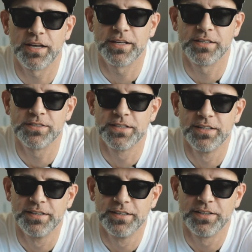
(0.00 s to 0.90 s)
and
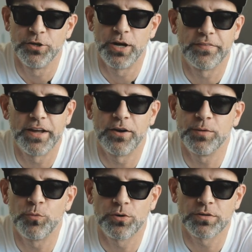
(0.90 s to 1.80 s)
they're not there
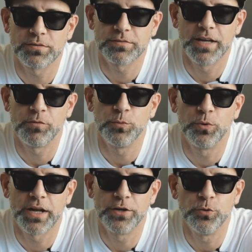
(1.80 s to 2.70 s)
anymore.
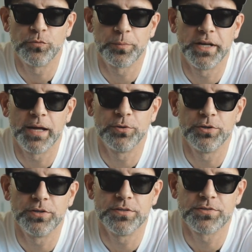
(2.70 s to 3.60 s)
Everyone I knew from the
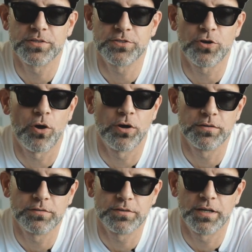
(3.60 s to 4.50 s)
neighborhood is gone,
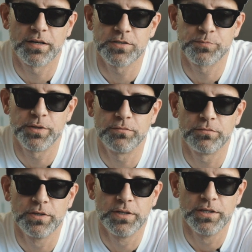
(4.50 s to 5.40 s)
has been
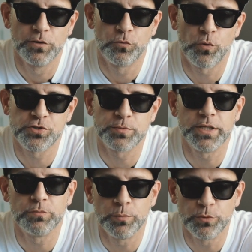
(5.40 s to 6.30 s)

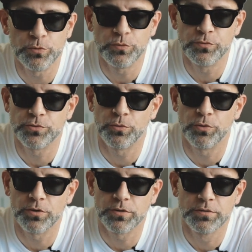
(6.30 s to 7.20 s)
forcibly removed
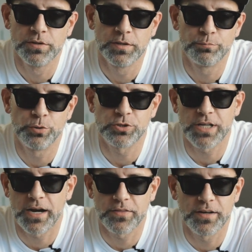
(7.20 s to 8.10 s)
or pushed
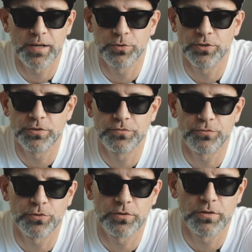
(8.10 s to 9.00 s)
out of the neighborhood
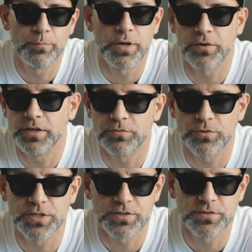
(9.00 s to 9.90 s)
for a myriad of
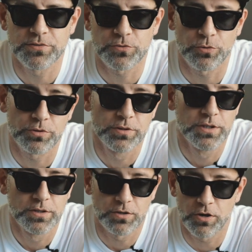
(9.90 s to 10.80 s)
reasons, or
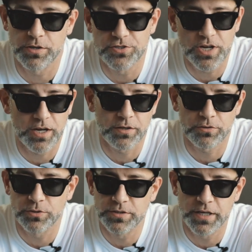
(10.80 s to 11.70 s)
are in jail
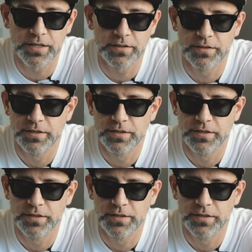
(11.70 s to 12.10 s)
or dead.